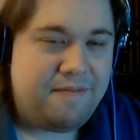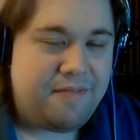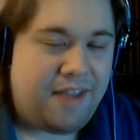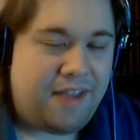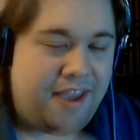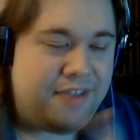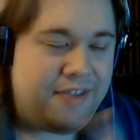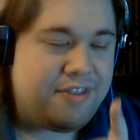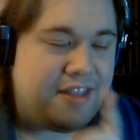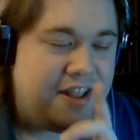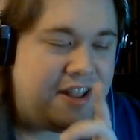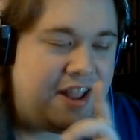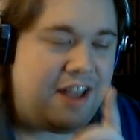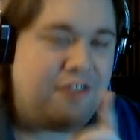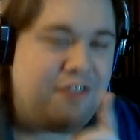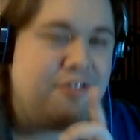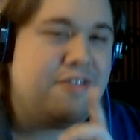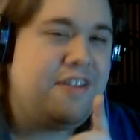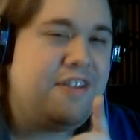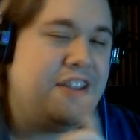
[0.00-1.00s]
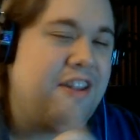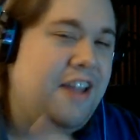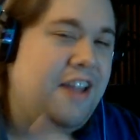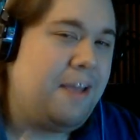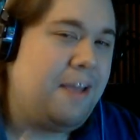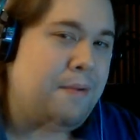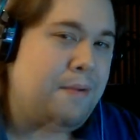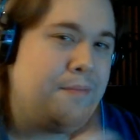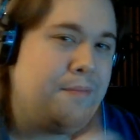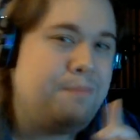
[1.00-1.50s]
I have something interesting
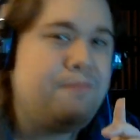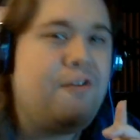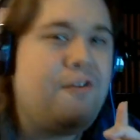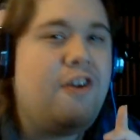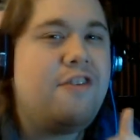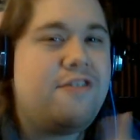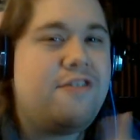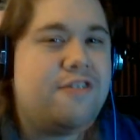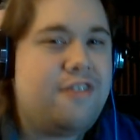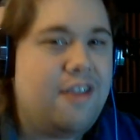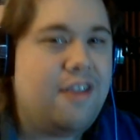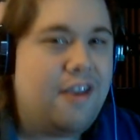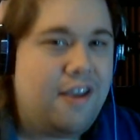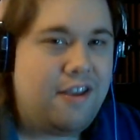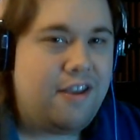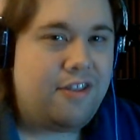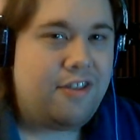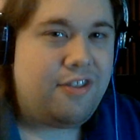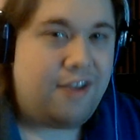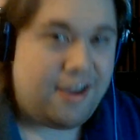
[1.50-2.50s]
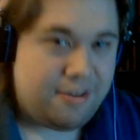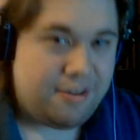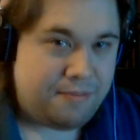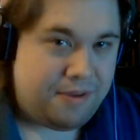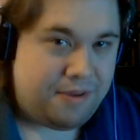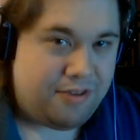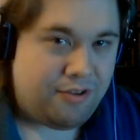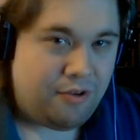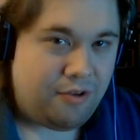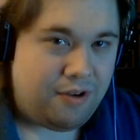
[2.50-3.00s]
today, but first, there has to
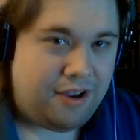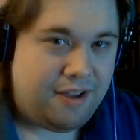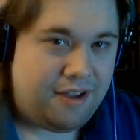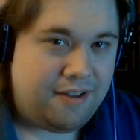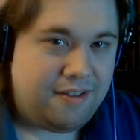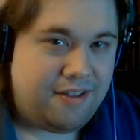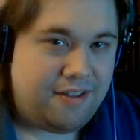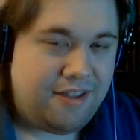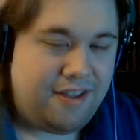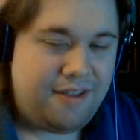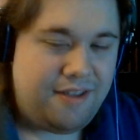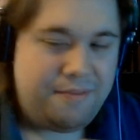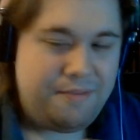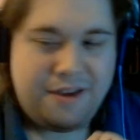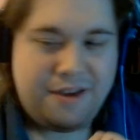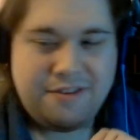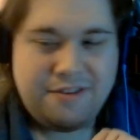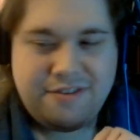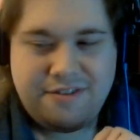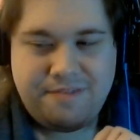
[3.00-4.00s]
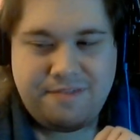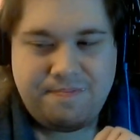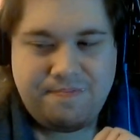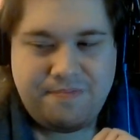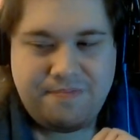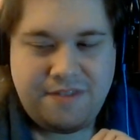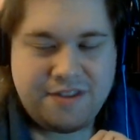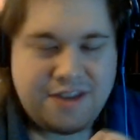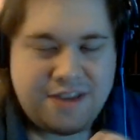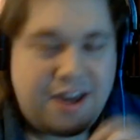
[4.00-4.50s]
be a story, because
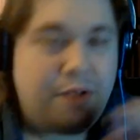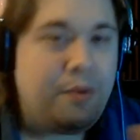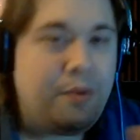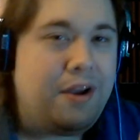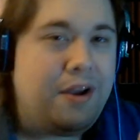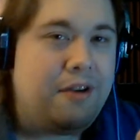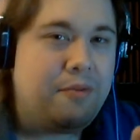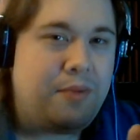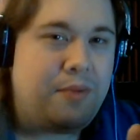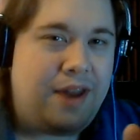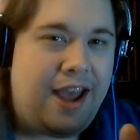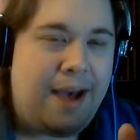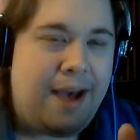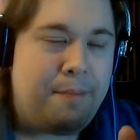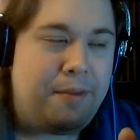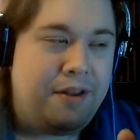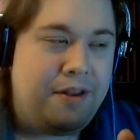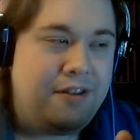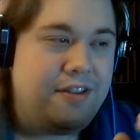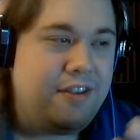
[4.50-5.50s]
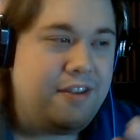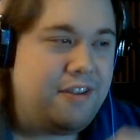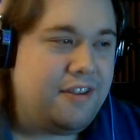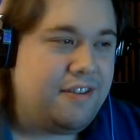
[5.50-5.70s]
it's kind of weird what happened,